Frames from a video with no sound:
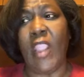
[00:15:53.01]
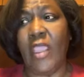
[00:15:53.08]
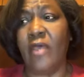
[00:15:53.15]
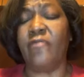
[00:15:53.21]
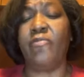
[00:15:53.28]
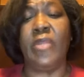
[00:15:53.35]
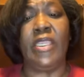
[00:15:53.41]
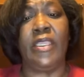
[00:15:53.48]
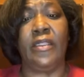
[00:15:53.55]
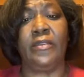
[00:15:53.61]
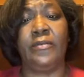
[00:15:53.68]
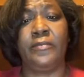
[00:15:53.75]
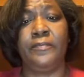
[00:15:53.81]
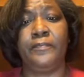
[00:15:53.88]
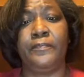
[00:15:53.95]
of men,
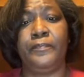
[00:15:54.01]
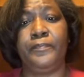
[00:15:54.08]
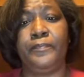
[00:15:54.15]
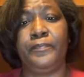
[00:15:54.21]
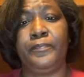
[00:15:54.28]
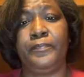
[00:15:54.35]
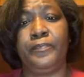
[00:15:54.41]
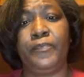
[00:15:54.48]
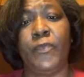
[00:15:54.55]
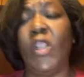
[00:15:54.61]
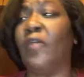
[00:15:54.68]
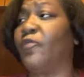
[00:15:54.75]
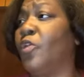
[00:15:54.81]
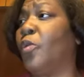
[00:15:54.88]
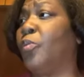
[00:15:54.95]

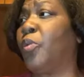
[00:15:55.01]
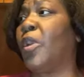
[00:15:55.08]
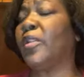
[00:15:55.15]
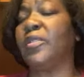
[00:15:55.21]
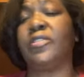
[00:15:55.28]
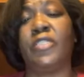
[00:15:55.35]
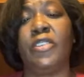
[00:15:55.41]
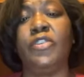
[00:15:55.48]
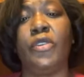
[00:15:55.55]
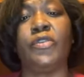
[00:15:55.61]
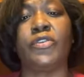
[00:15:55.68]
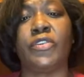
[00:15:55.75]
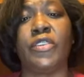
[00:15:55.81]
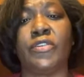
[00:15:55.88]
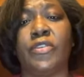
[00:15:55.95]
of your brothers and
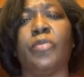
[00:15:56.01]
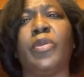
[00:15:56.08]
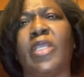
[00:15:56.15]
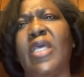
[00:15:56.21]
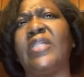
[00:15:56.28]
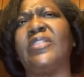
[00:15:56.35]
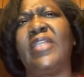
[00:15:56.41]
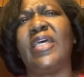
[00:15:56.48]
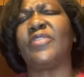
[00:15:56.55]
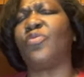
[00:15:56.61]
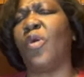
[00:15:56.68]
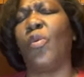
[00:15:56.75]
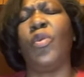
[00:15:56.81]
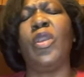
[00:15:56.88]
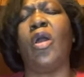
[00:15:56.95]
your sister, because that's
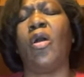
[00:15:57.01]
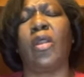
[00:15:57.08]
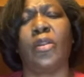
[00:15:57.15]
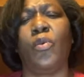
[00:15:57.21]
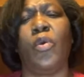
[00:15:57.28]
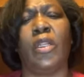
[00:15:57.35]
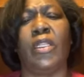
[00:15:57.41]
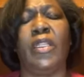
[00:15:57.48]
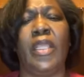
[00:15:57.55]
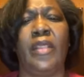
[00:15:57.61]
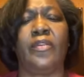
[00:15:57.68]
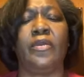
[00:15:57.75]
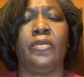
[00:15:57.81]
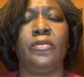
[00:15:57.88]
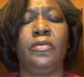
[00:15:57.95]
what we are to one
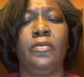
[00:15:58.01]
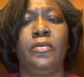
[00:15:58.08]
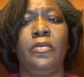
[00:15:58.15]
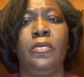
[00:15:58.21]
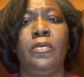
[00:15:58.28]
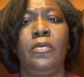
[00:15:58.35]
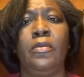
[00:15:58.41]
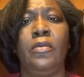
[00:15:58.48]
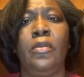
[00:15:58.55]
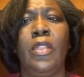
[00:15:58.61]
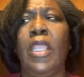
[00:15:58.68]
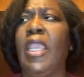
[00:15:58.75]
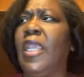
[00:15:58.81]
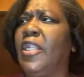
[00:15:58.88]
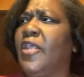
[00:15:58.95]
another.
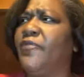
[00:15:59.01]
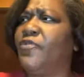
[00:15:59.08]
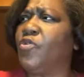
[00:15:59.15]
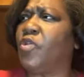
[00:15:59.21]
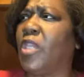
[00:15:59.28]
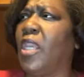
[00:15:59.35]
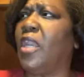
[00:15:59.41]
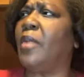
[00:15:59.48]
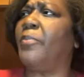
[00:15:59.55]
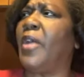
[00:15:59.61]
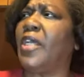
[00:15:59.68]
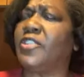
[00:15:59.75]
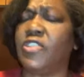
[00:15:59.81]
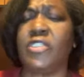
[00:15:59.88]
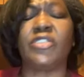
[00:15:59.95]
And if you care
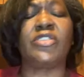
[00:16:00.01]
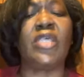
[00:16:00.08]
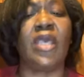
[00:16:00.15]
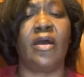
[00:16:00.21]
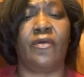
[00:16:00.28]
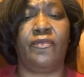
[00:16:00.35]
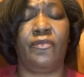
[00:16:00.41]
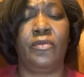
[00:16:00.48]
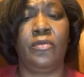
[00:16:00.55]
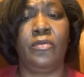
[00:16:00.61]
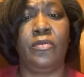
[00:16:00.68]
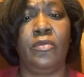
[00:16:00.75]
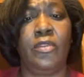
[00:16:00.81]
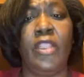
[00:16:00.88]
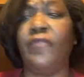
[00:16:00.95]
about yourself,
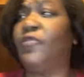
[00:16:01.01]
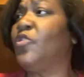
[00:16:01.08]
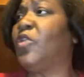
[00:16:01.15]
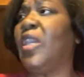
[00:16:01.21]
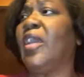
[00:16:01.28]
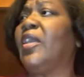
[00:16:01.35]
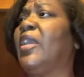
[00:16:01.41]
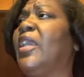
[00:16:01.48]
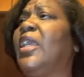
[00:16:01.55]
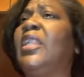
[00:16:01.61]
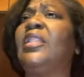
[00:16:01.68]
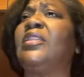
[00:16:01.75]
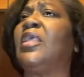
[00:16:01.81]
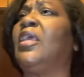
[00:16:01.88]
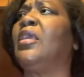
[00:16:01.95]
if you care
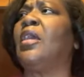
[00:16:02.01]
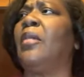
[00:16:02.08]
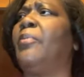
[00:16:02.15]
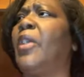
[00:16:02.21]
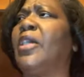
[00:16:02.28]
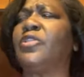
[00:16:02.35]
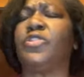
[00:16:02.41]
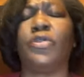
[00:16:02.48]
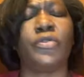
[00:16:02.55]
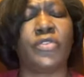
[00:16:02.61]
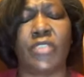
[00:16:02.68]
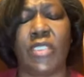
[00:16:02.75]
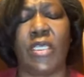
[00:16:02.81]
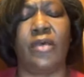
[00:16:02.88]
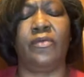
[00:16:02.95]
anything about
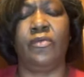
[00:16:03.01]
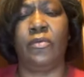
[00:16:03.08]
yourself,